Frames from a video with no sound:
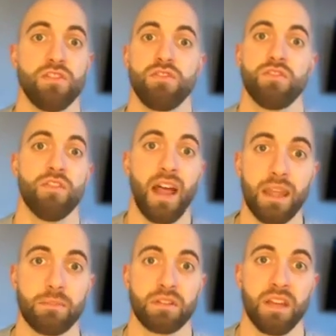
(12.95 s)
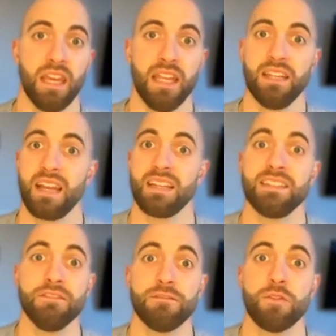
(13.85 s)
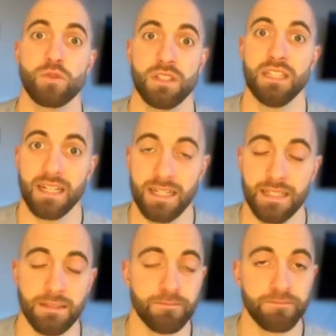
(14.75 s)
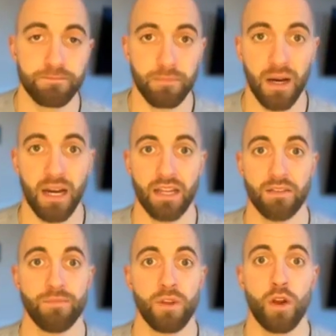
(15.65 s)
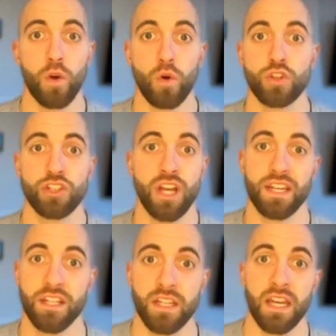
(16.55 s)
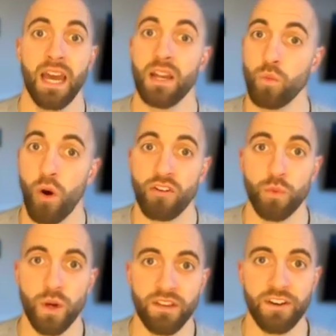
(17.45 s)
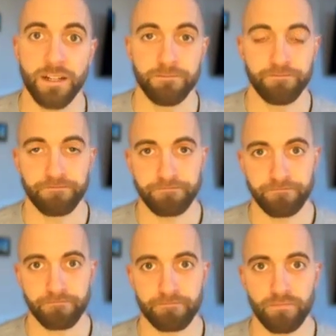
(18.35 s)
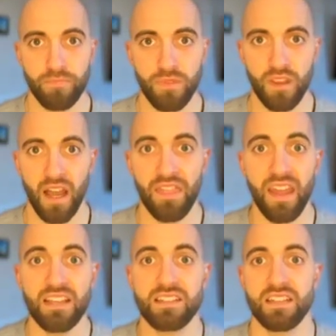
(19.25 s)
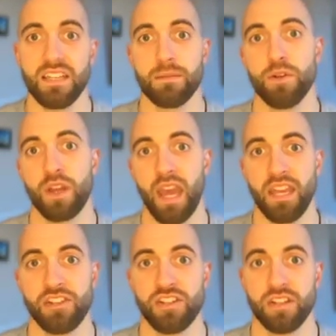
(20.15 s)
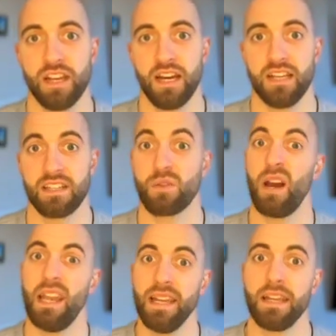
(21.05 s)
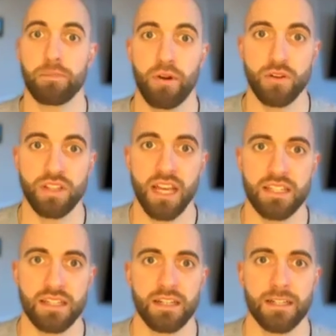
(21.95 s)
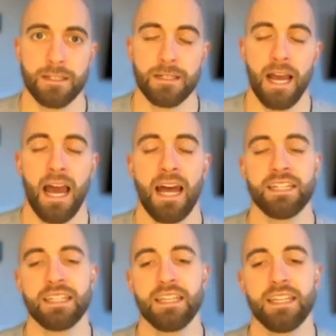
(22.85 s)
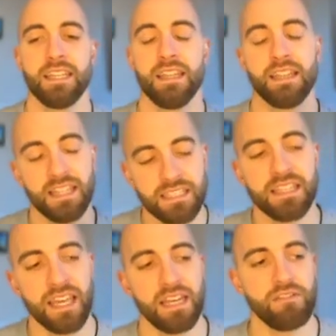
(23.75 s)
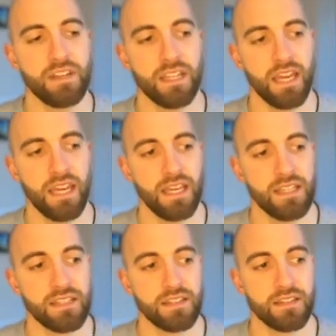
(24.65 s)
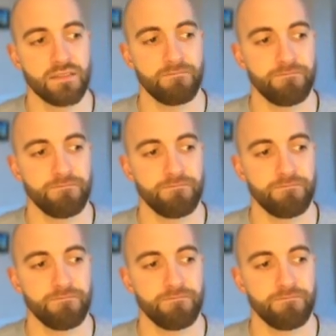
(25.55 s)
developed in 1949 by Claude Shannon and Warren Weaver. And they see communication as quite a linear process. And this theory is